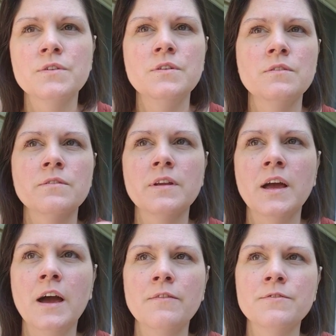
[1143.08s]
You don't
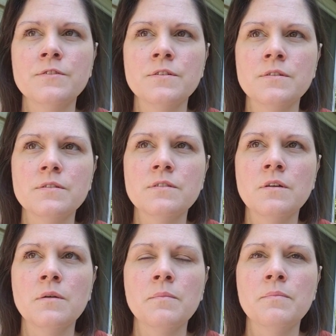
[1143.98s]
have
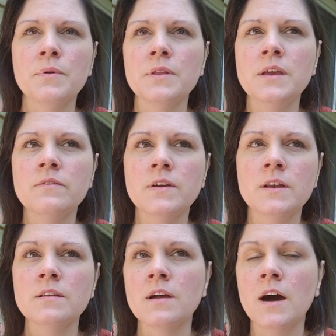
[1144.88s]
to believe
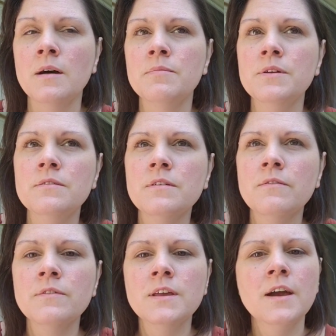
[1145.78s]
in God. But you
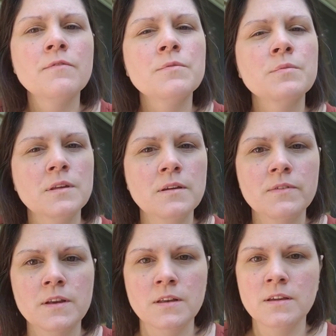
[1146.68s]
definitely have to believe
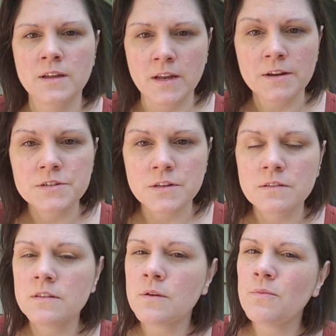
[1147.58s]
in
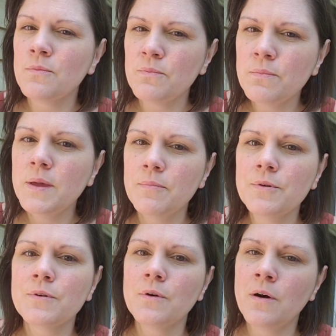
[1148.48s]
connections. Like, people
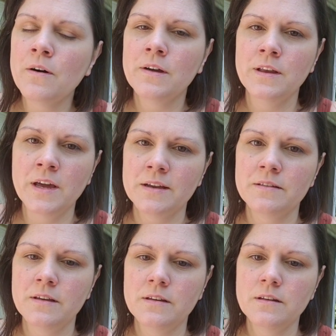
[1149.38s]
are all
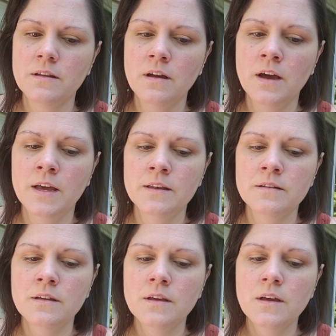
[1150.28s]
connected.
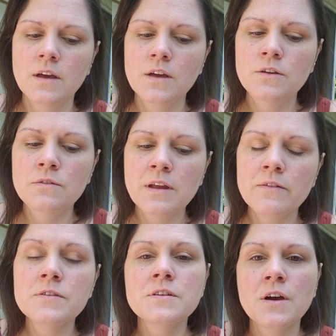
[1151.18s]
And you
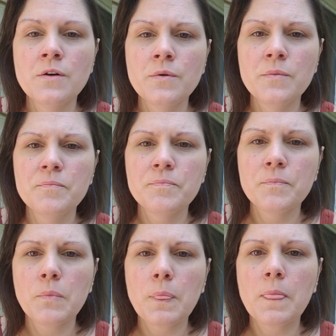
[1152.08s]
never know
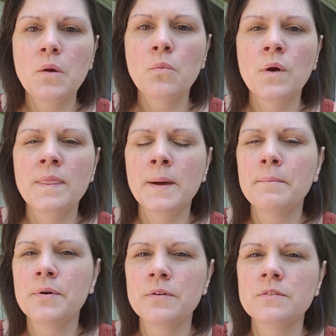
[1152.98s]
when
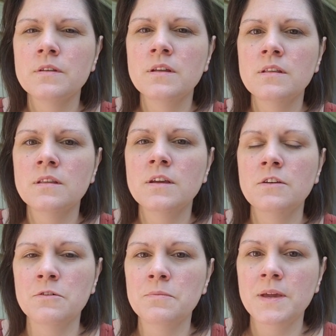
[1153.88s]
that person that
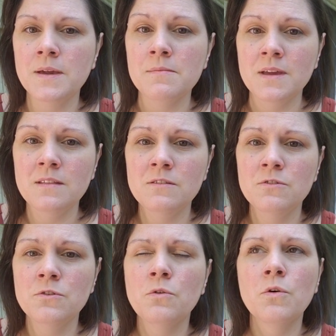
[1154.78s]
you're being mean
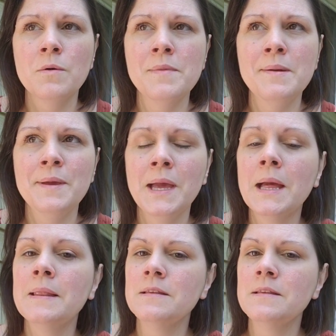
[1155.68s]
to, or maybe